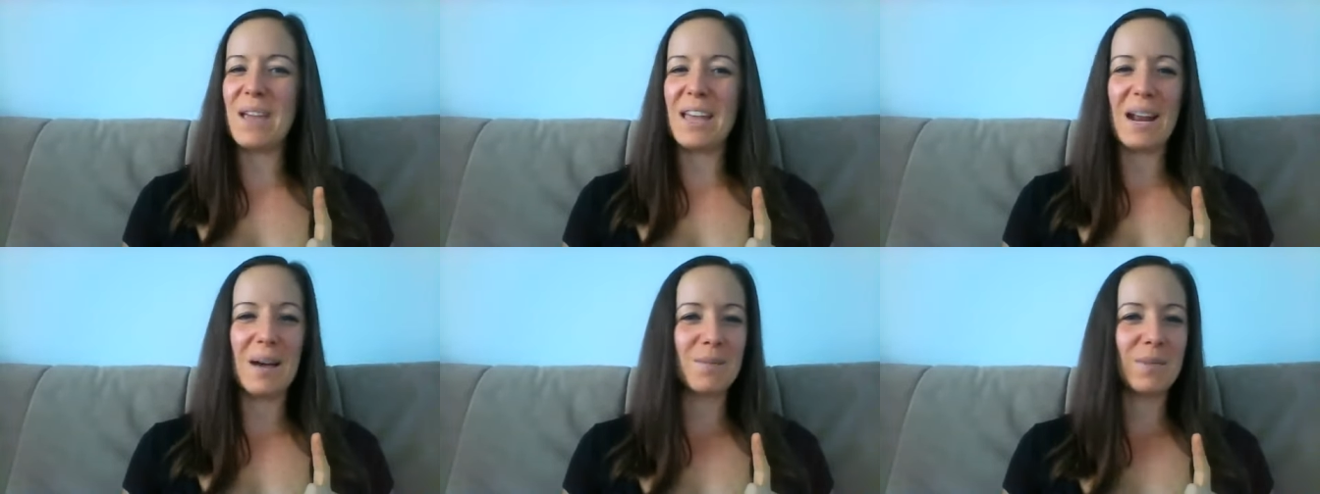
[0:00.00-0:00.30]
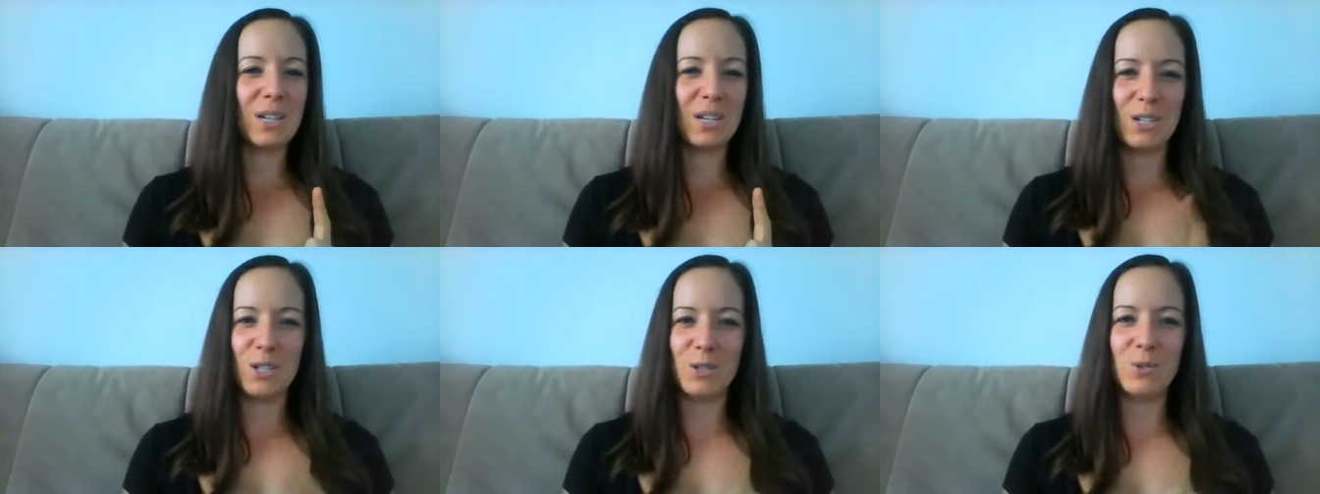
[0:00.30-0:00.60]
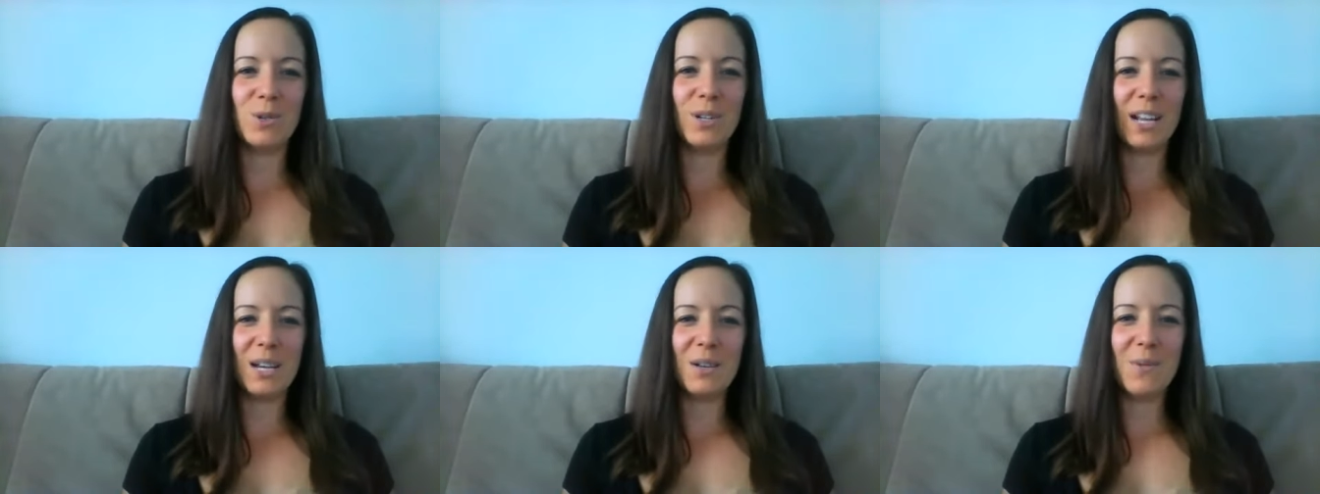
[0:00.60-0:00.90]
and I'm going to
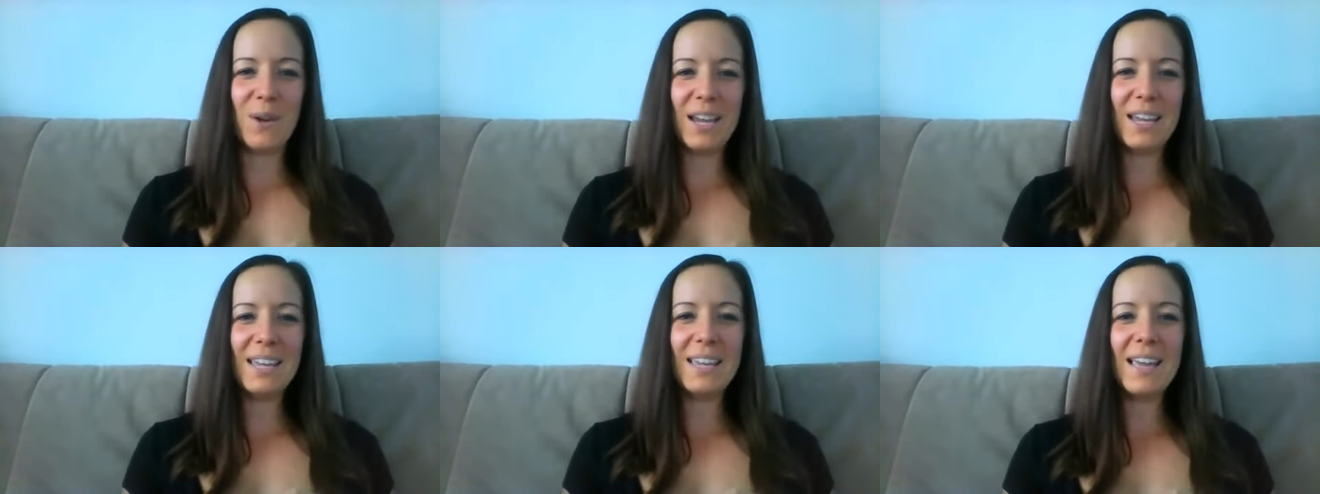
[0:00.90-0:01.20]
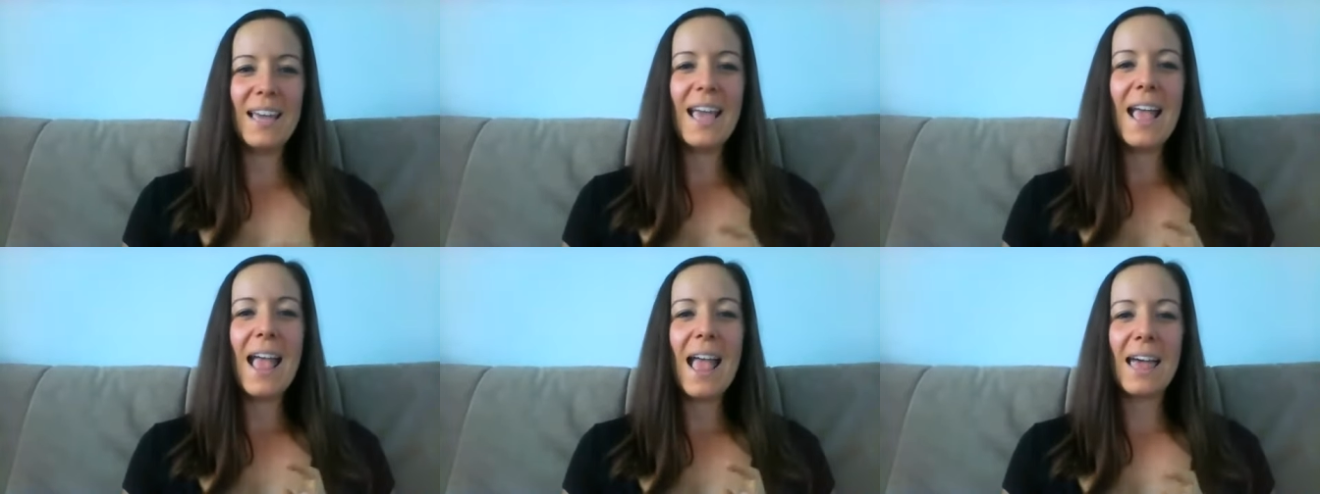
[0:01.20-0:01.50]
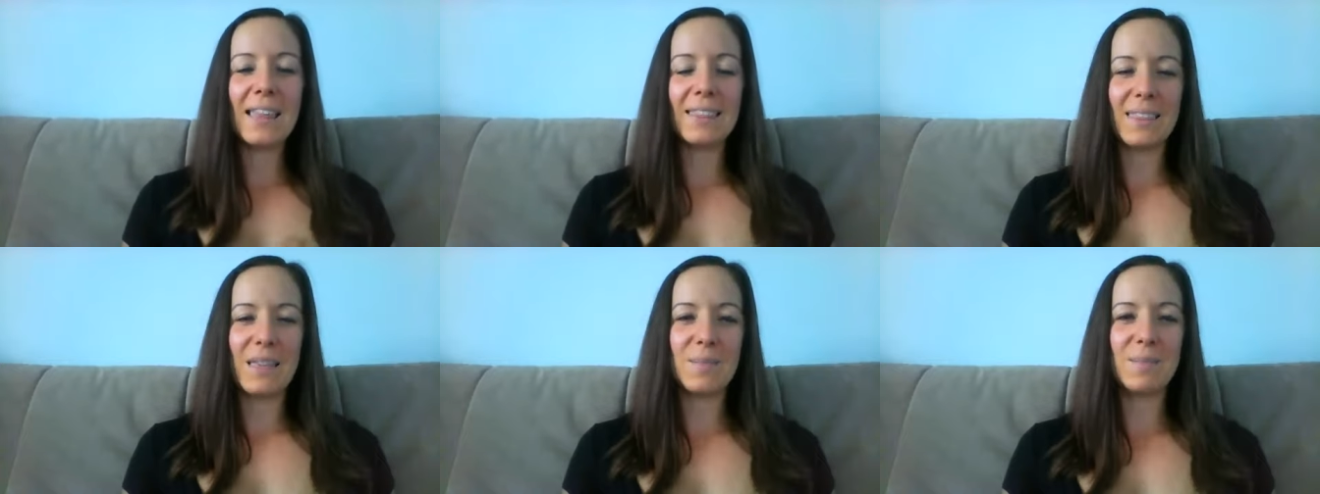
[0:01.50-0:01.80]
do it anyway.
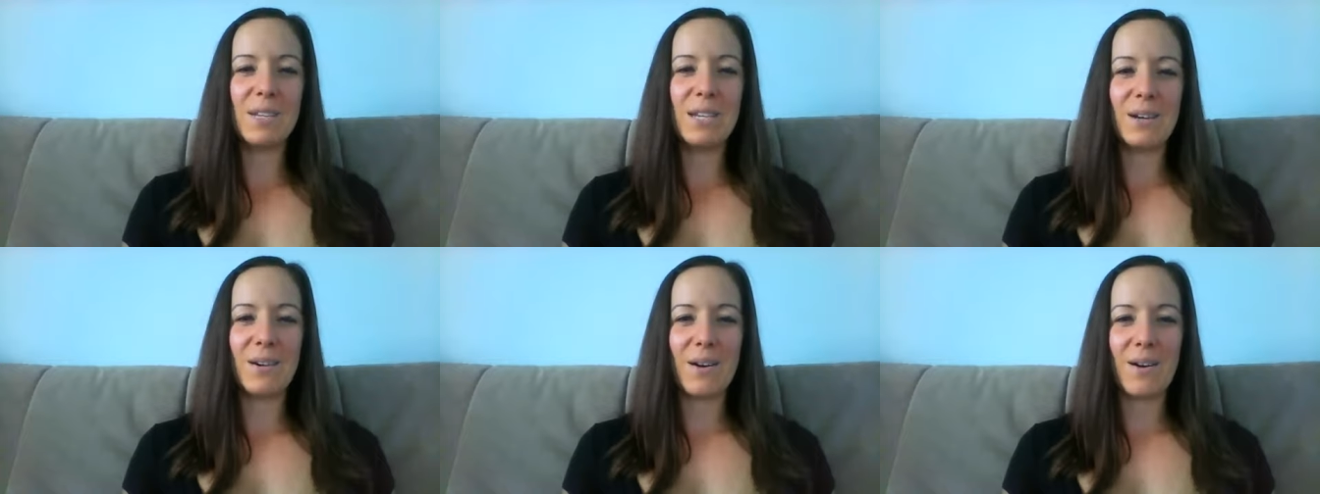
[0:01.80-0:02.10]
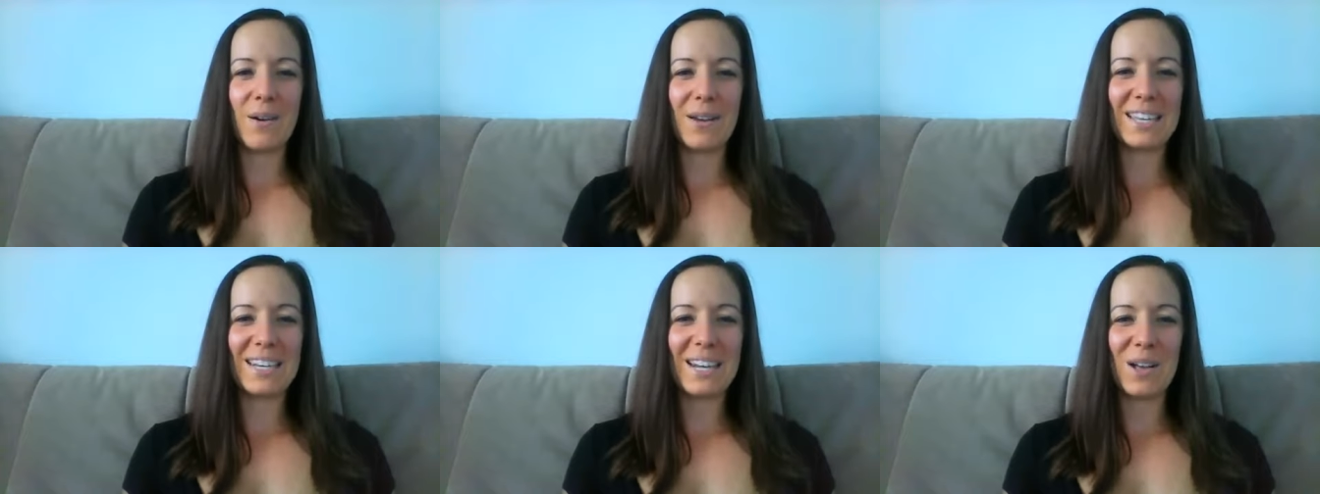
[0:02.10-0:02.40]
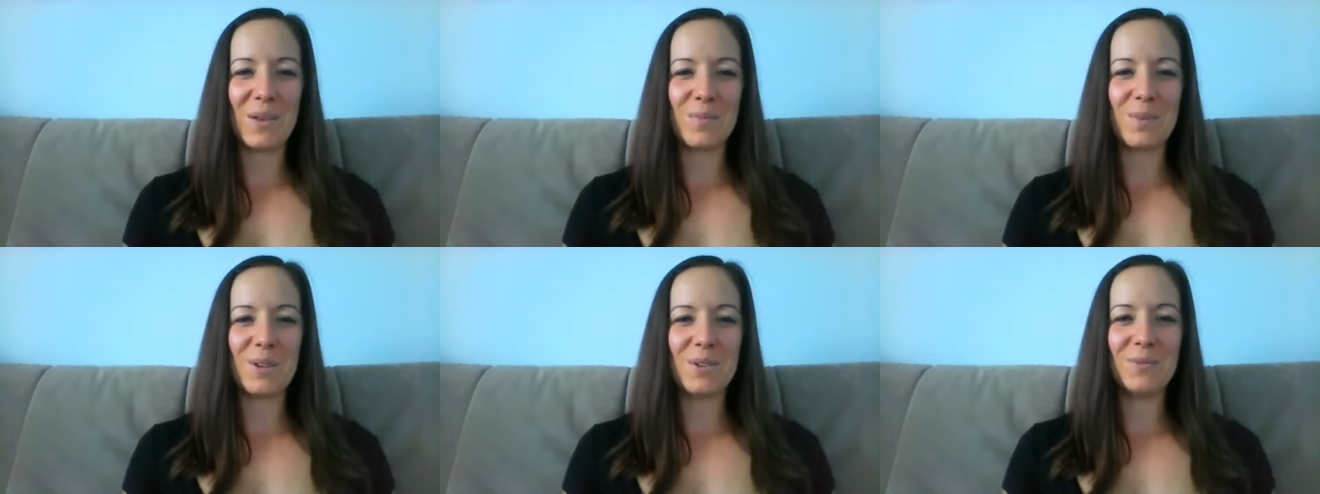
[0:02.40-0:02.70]
And let me know how I can
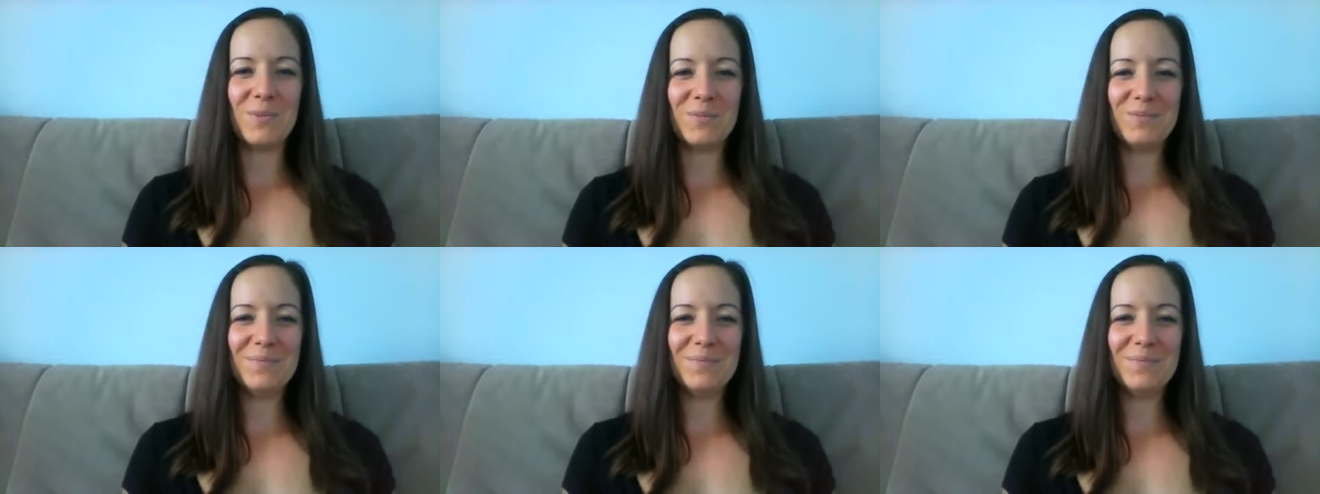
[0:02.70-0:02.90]
help you.